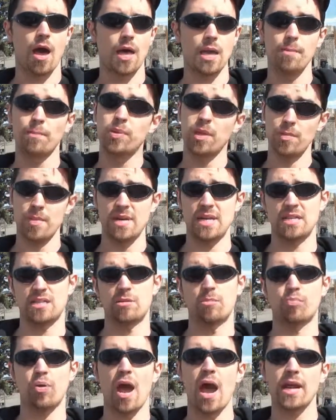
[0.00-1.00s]
implemented
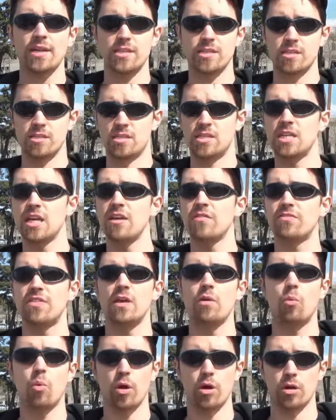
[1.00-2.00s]
into practice and see if
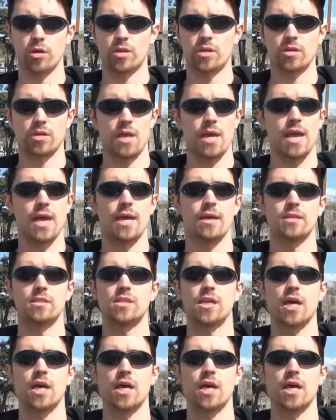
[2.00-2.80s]
they work. And